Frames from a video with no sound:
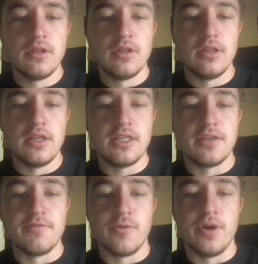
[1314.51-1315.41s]
length
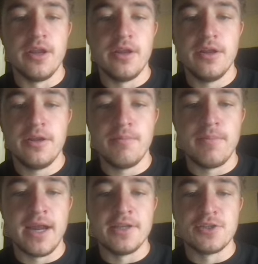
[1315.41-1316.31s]
of grid
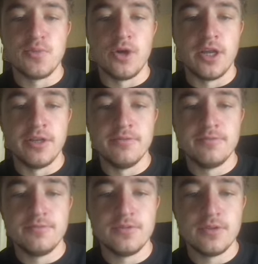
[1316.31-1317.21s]
minus 1.
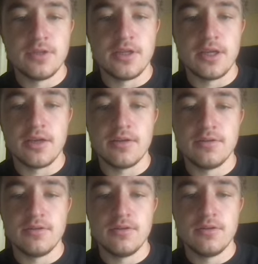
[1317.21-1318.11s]
No,
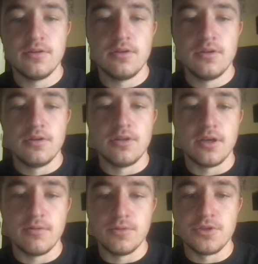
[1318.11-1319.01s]

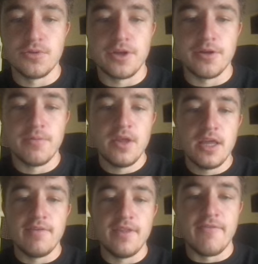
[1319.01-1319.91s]
we'll just do it
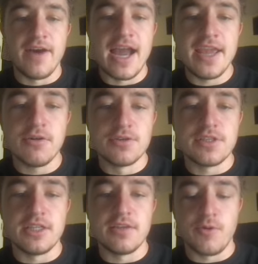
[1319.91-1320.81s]
here. If I equals
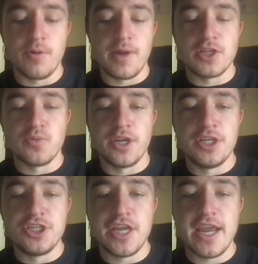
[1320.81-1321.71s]
length of grid minus 1 and
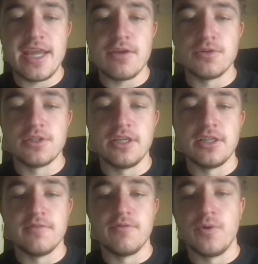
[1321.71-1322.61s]
J equals length
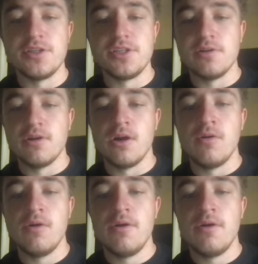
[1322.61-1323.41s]
of grid 0